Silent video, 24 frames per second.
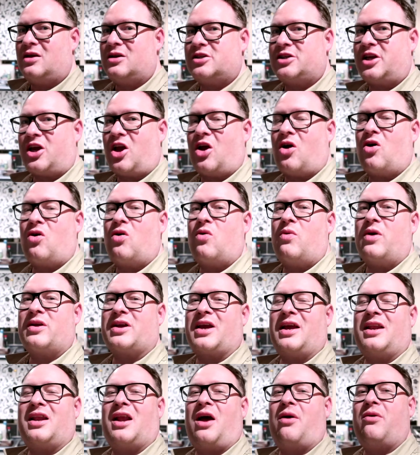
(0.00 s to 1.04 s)
so you always
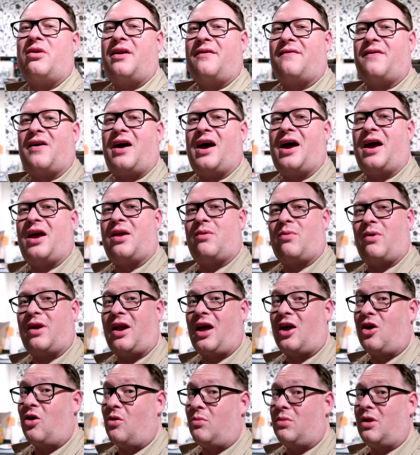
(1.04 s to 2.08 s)
get notified when
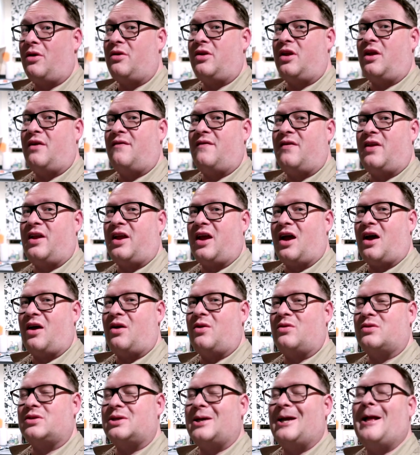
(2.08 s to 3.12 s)
I upload new
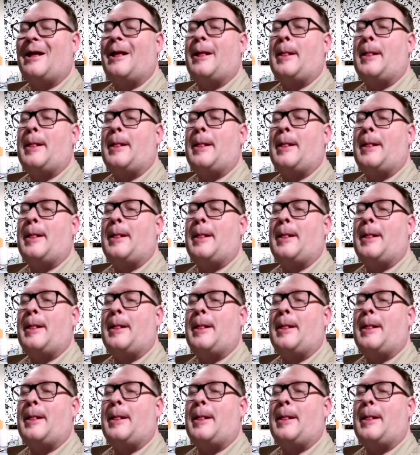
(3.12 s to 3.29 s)
videos.